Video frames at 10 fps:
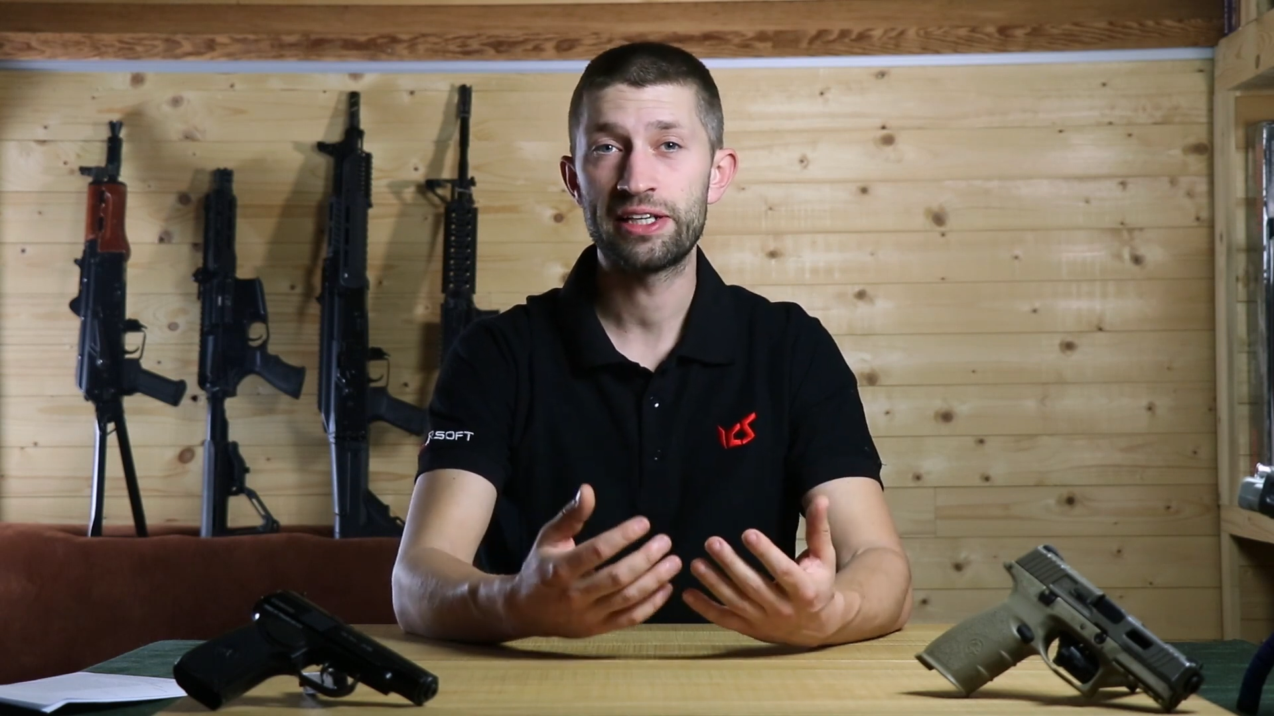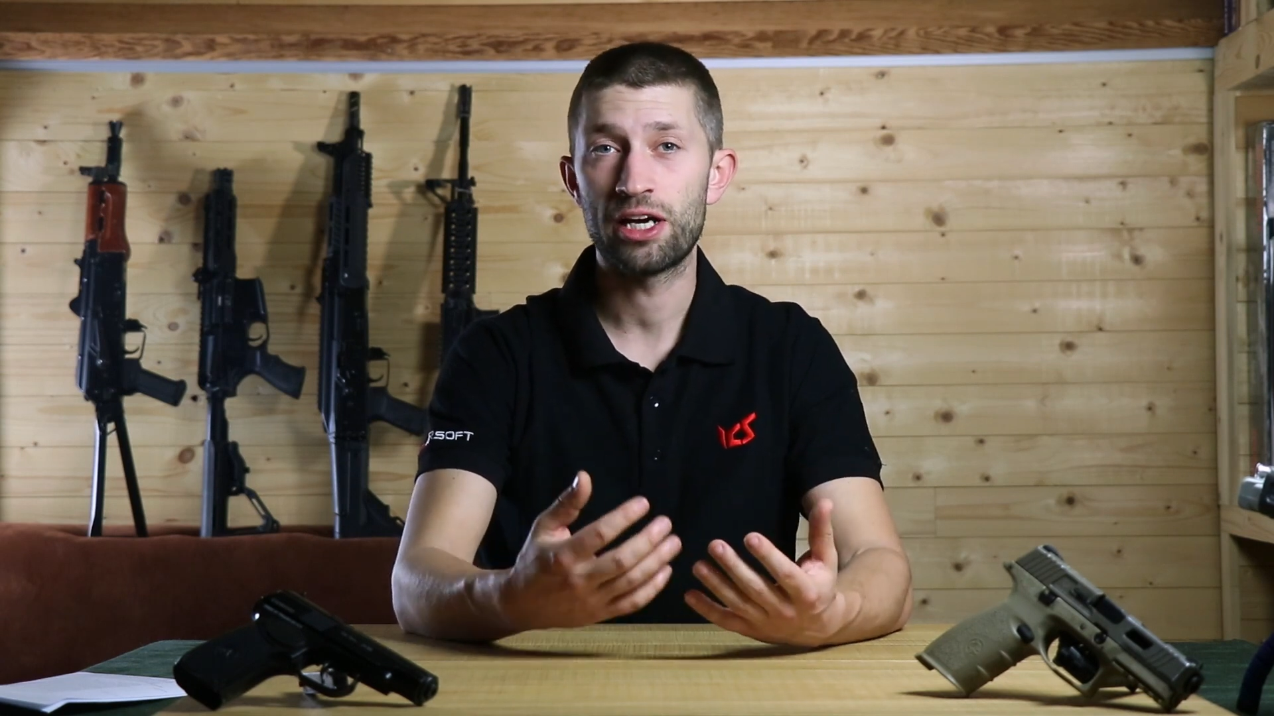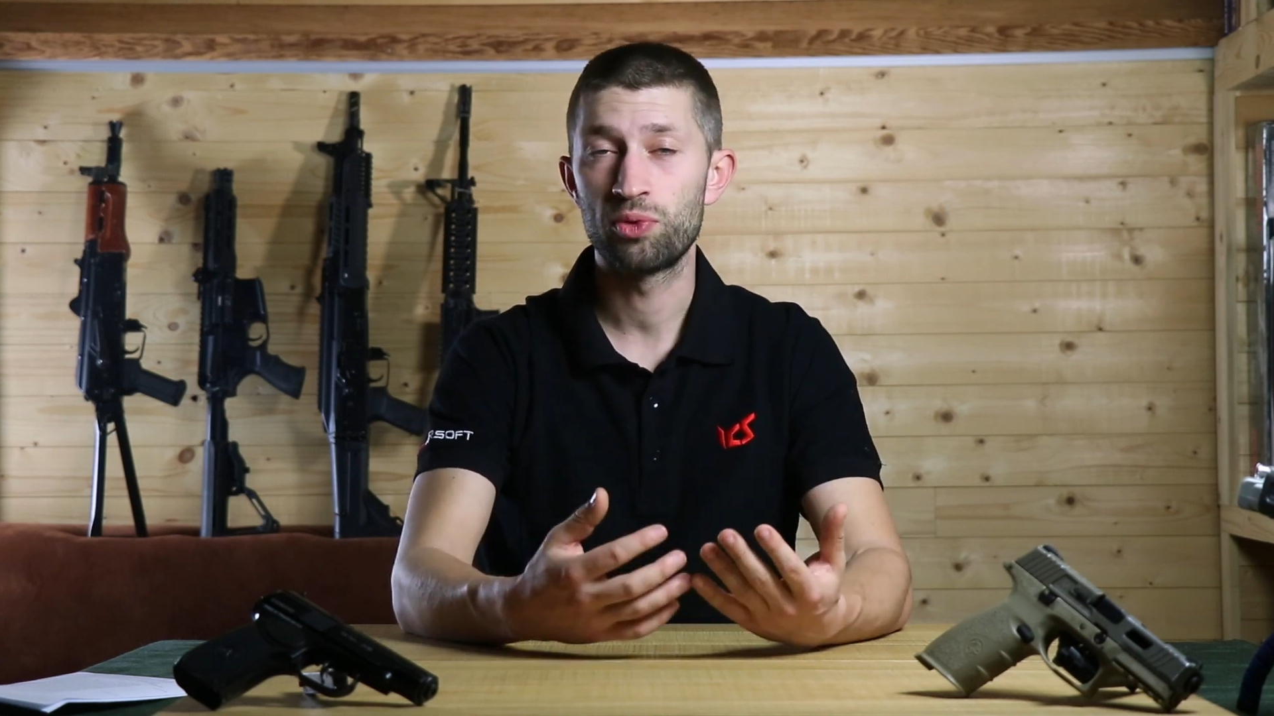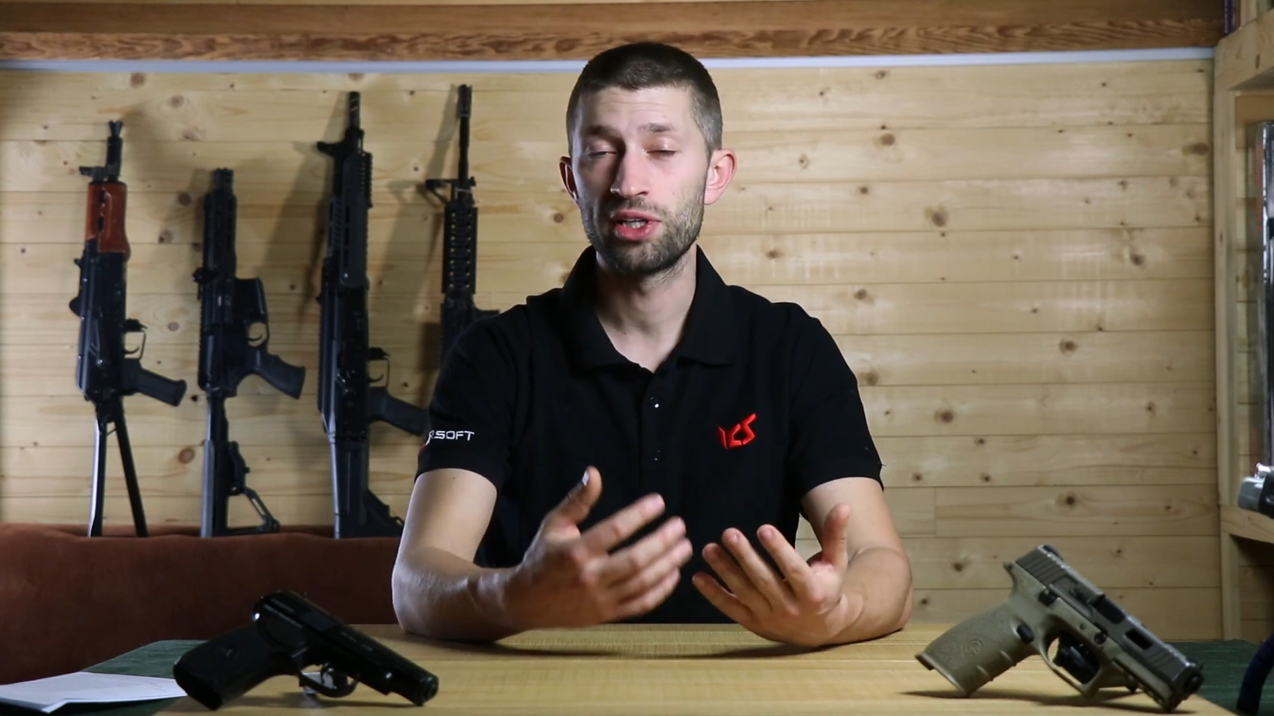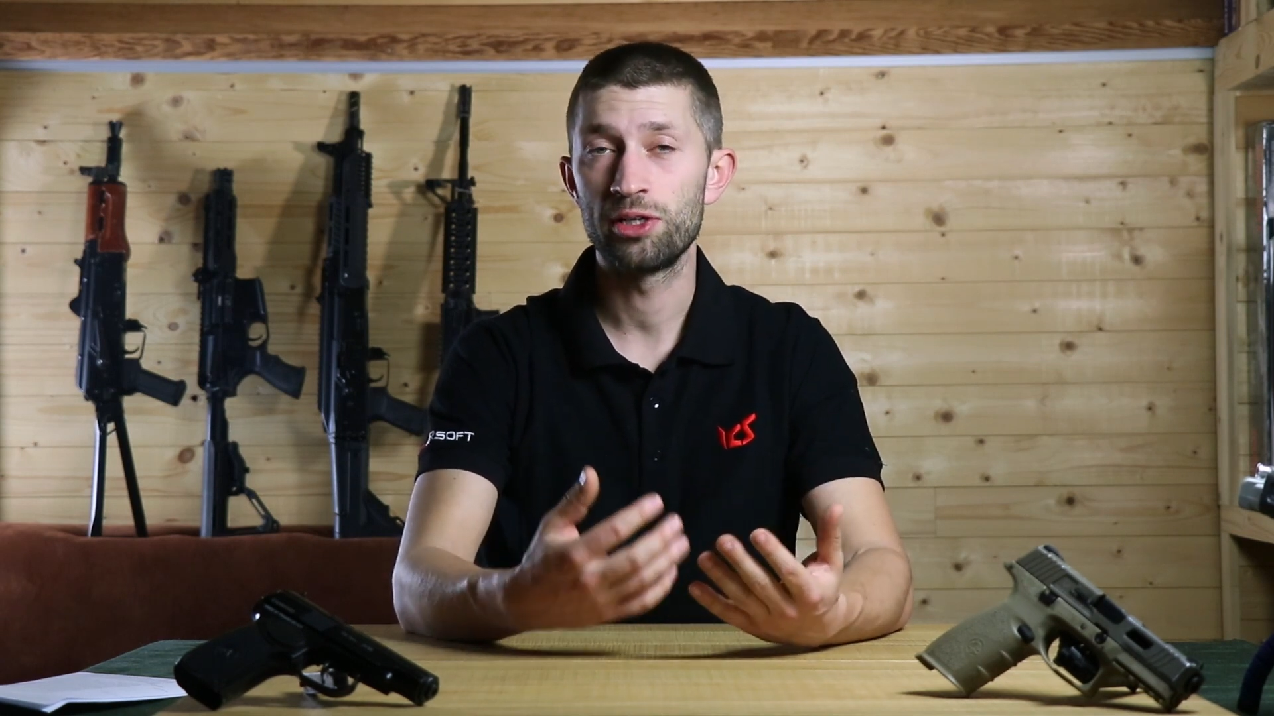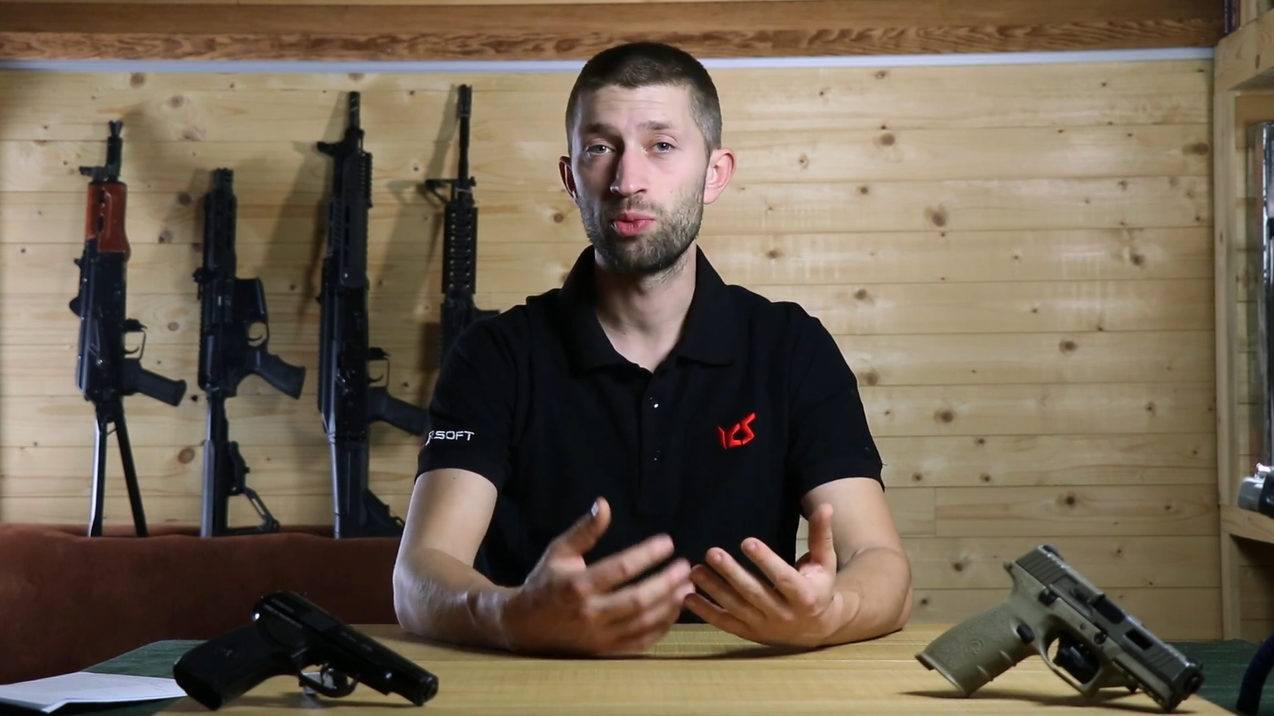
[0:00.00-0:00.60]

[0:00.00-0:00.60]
I really